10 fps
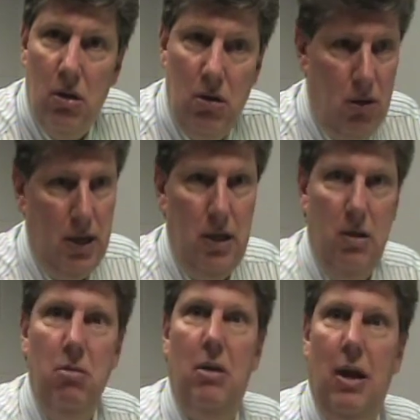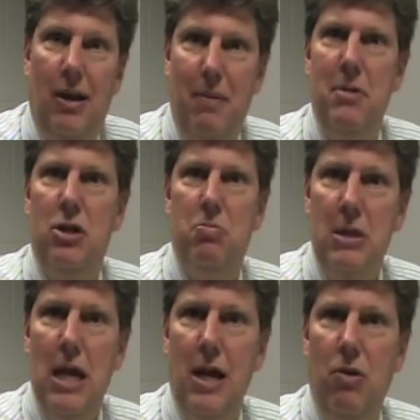No, I didn't know that. That makes
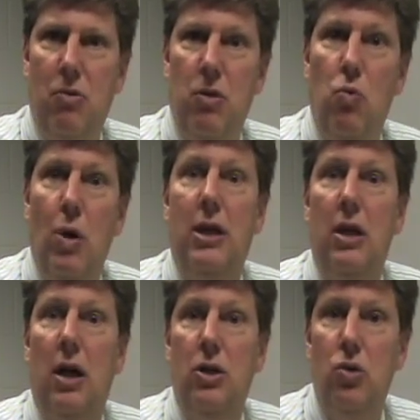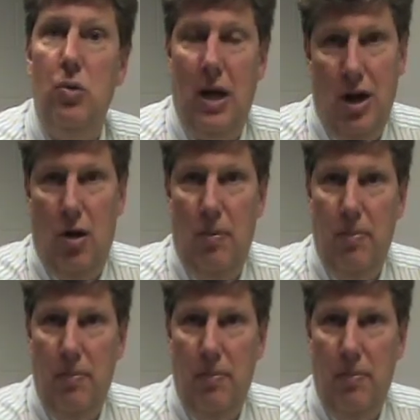me angry. What can I do to help?